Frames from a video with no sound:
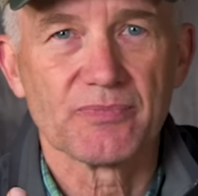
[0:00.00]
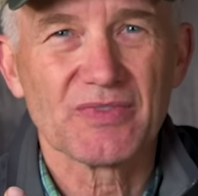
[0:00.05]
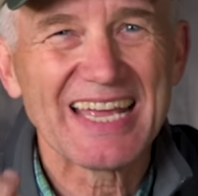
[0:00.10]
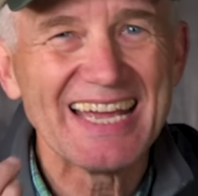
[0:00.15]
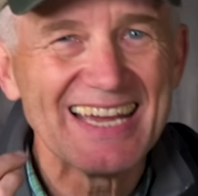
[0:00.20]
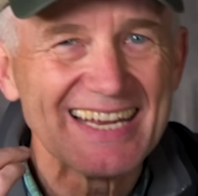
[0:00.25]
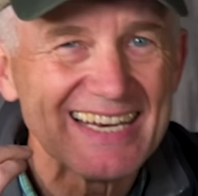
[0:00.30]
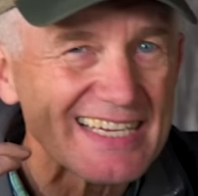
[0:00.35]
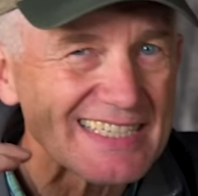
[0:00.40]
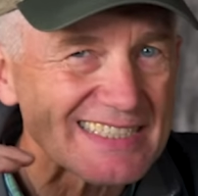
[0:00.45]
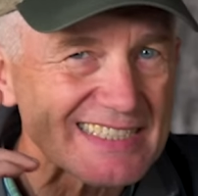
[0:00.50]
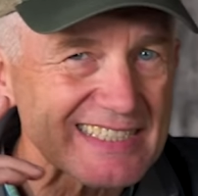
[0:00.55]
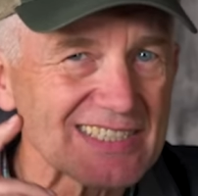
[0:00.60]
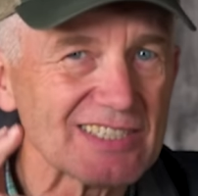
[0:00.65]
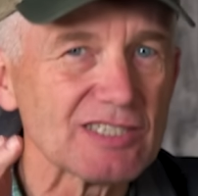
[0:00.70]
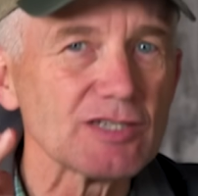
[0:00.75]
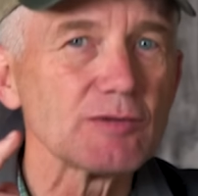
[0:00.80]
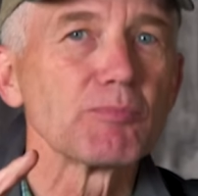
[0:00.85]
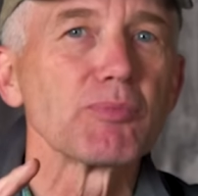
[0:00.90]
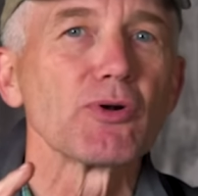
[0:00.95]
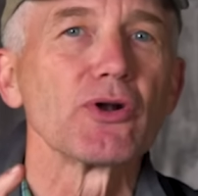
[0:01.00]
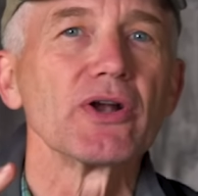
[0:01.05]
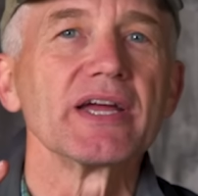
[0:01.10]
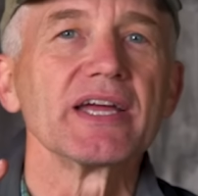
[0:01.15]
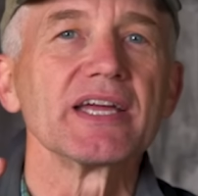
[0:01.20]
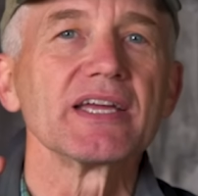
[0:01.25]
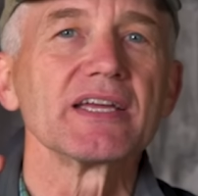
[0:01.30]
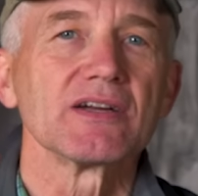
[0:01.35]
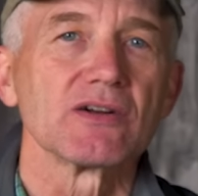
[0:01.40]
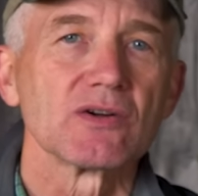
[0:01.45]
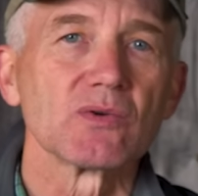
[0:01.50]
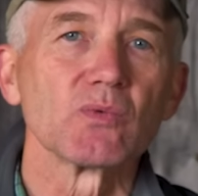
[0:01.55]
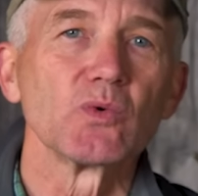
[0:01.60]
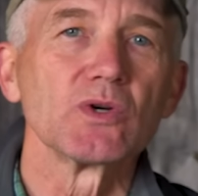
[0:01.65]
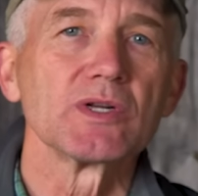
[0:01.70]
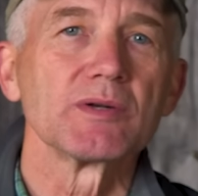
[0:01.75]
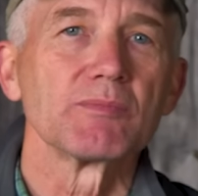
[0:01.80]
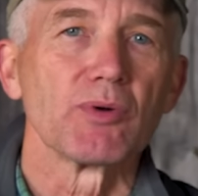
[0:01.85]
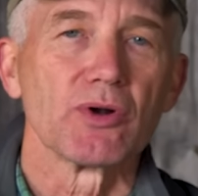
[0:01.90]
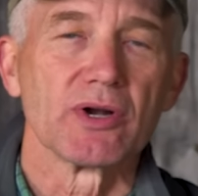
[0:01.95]
And it's going to bring, or
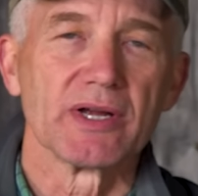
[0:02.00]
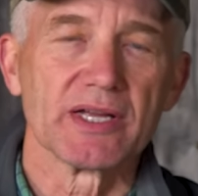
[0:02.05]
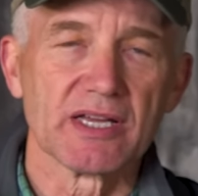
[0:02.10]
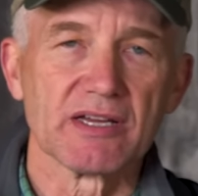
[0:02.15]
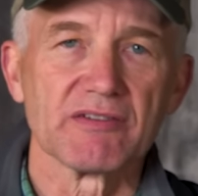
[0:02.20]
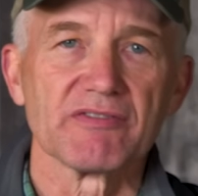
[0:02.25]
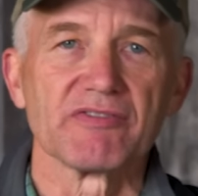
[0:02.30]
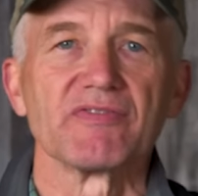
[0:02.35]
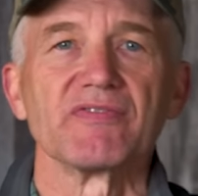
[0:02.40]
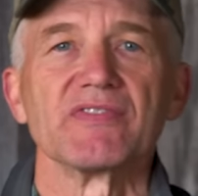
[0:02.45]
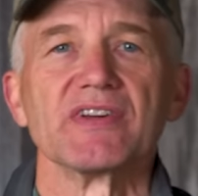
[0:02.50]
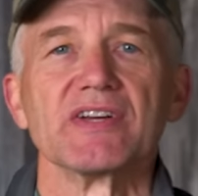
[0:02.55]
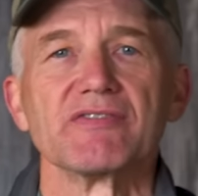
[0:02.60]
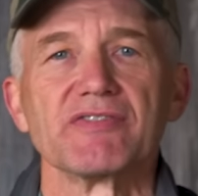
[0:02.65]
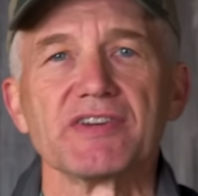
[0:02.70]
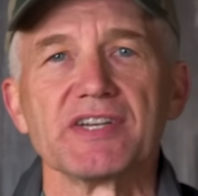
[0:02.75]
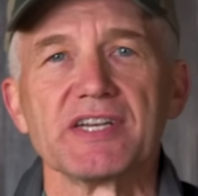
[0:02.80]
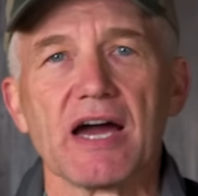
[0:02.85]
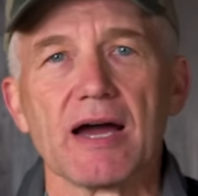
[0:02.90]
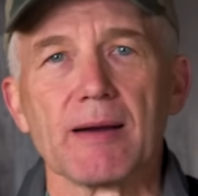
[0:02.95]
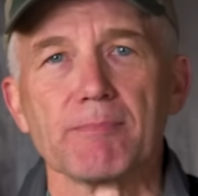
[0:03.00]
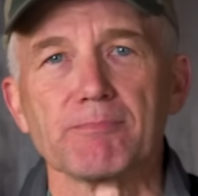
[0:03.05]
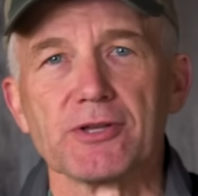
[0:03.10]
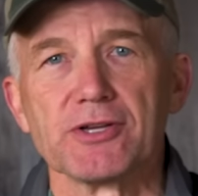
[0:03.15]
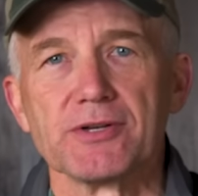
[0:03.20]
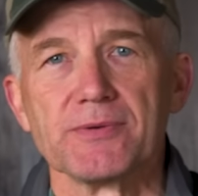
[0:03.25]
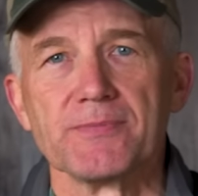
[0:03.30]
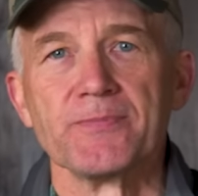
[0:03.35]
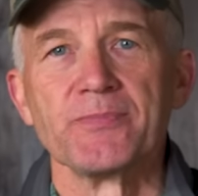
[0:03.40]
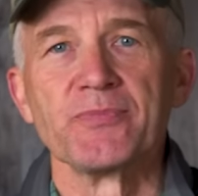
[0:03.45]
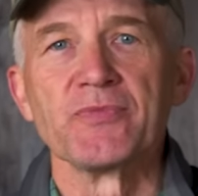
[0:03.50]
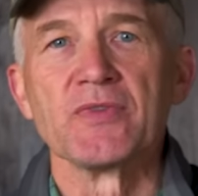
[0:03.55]
would bring, if, if adopted,